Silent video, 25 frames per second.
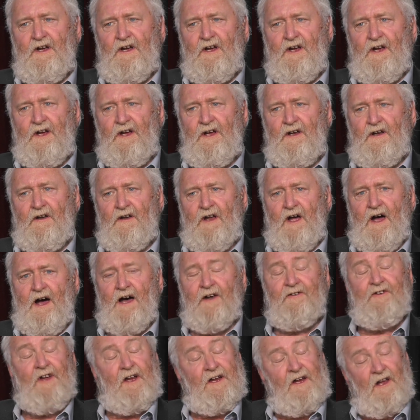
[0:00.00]
in
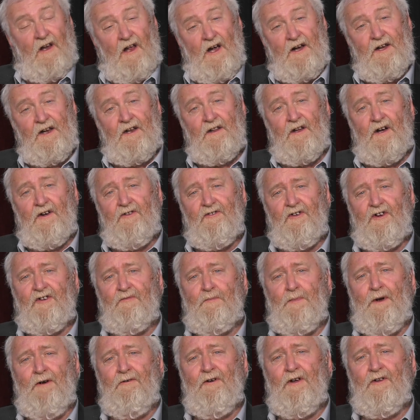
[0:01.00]
articulating those
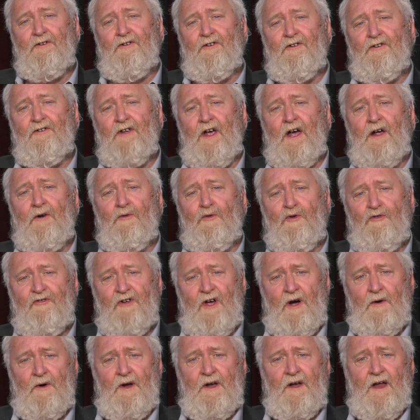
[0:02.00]
experiences and
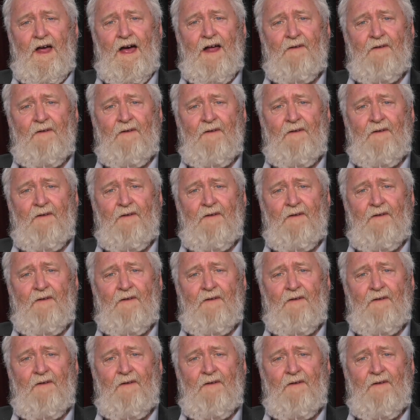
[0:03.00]
also in